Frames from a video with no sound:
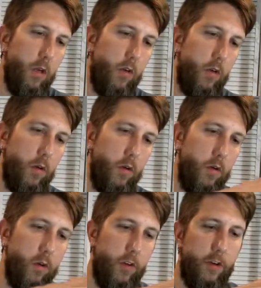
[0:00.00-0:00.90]
So
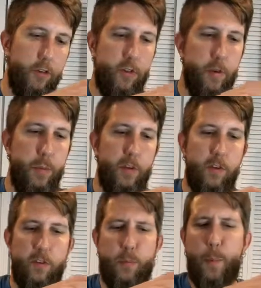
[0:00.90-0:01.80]
Tetris
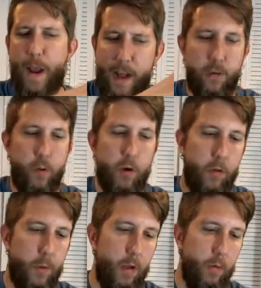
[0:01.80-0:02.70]
pieces. Patchwork is
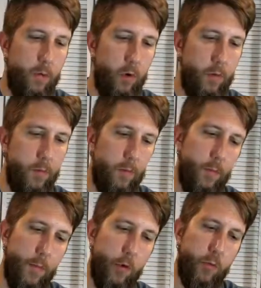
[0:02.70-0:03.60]
probably one
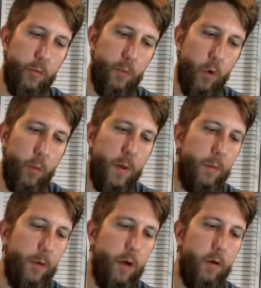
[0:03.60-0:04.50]
more
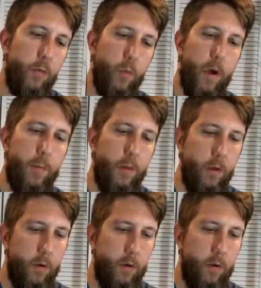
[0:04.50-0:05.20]
people know, more popular.